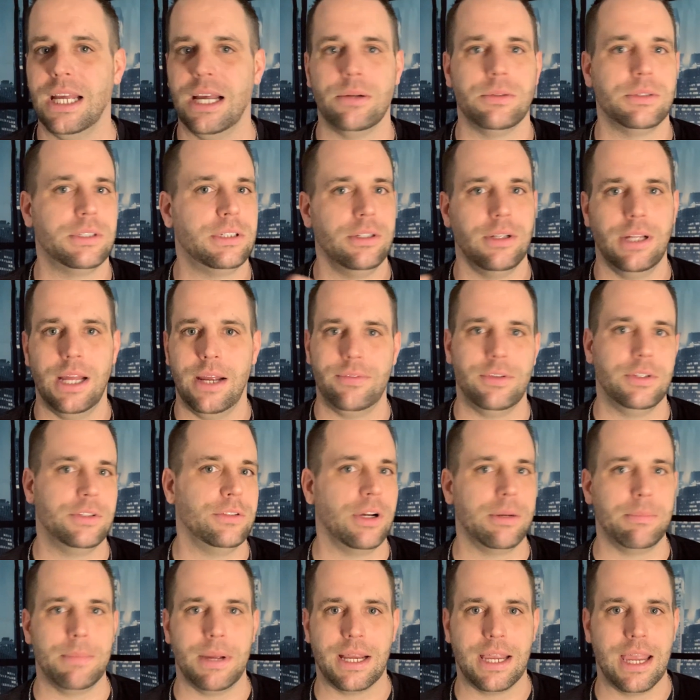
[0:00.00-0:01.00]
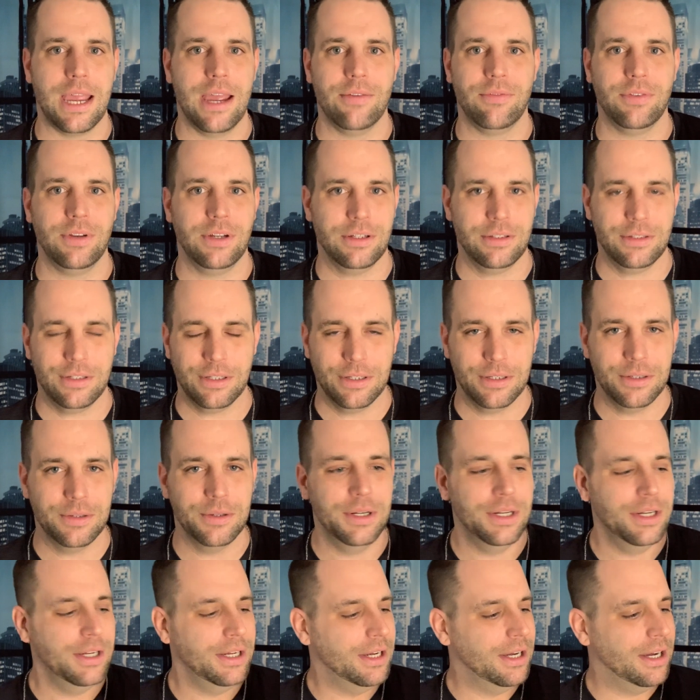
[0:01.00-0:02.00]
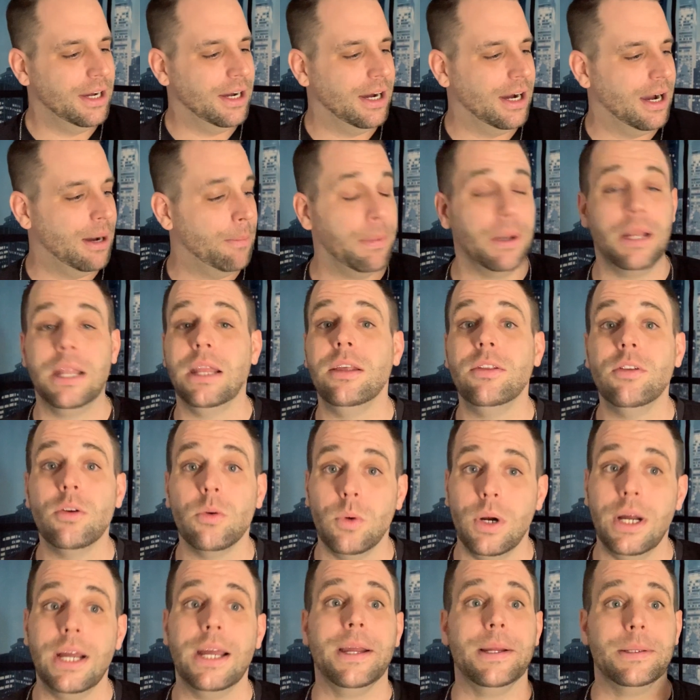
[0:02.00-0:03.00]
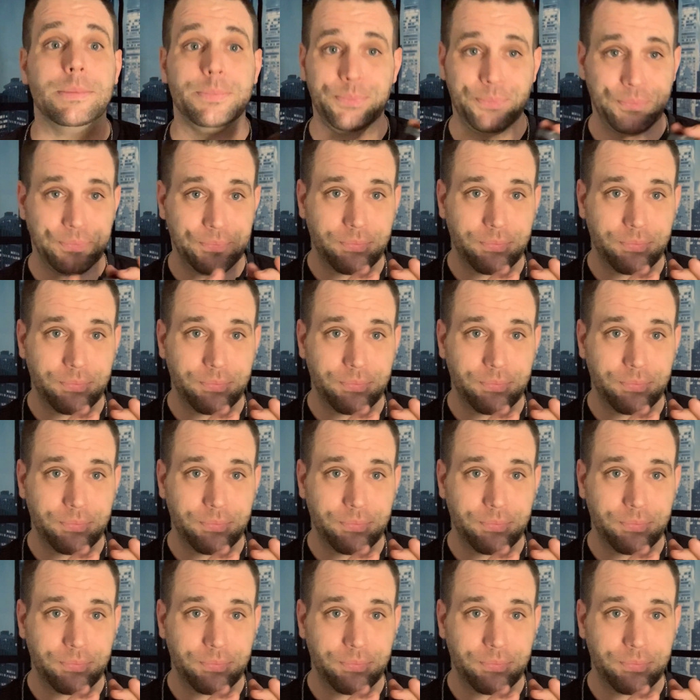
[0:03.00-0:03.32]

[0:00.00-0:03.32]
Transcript: I would still have to drink my caffeine, you know. Uh, but either way,